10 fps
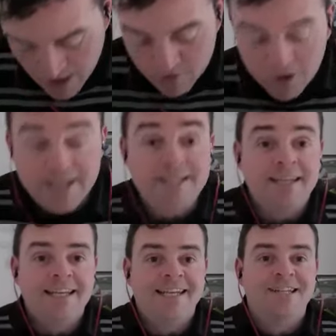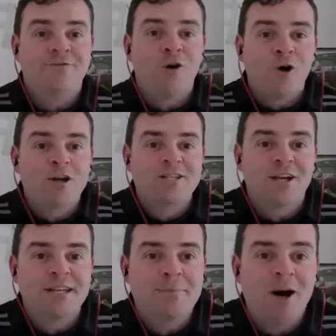Right, let's focus
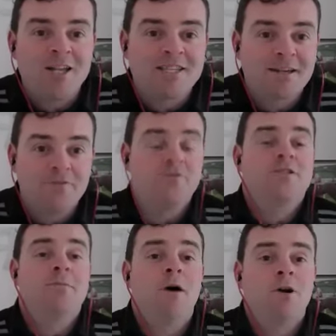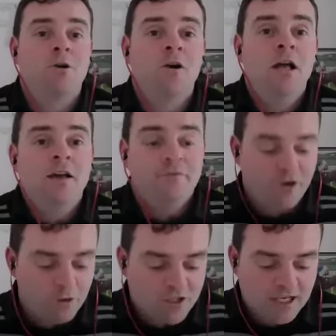on the positive tomorrow.
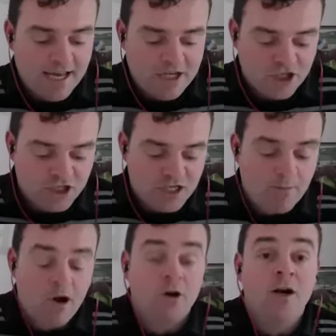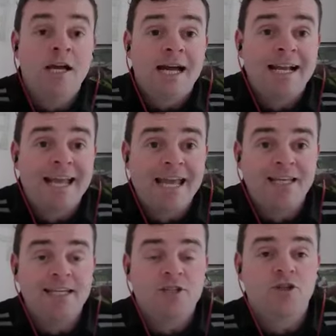Few selections tomorrow. Again,
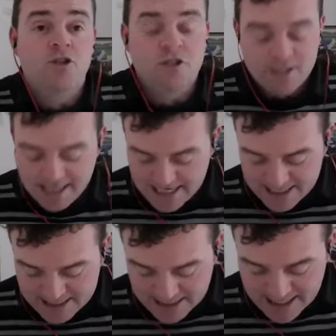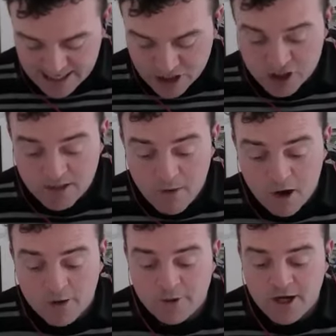these are just daily selections
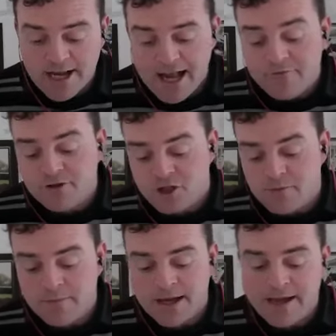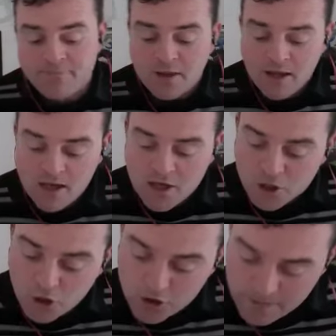tomorrow, but I have some good